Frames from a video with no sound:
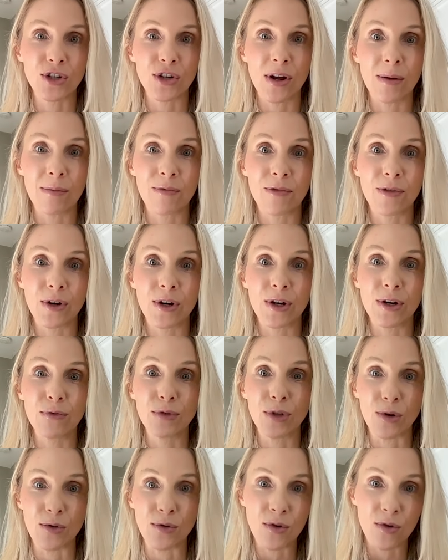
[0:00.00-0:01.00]
job for a
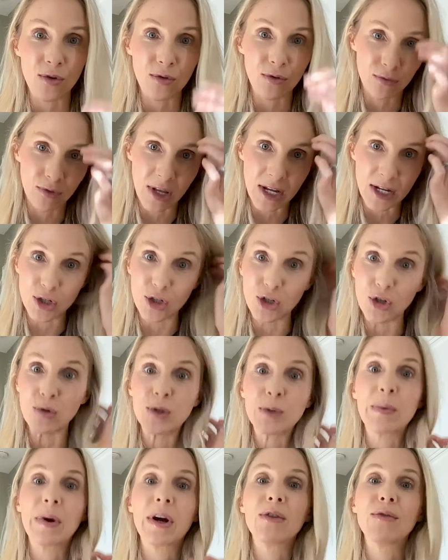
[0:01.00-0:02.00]
local like
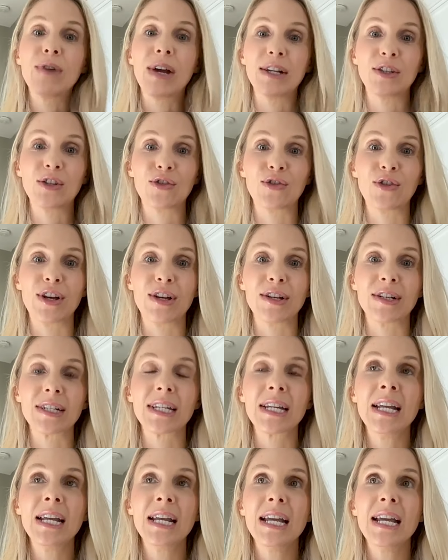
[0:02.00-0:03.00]
juice bar
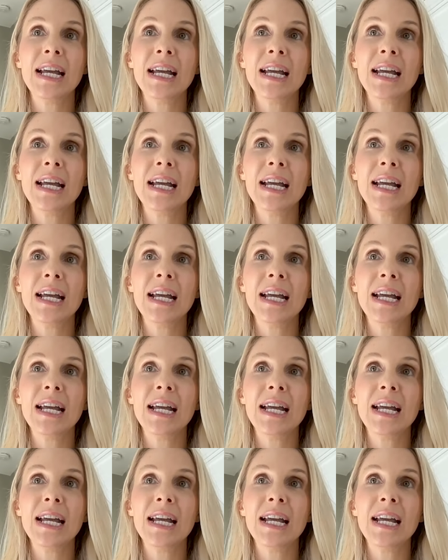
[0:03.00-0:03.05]
restaurant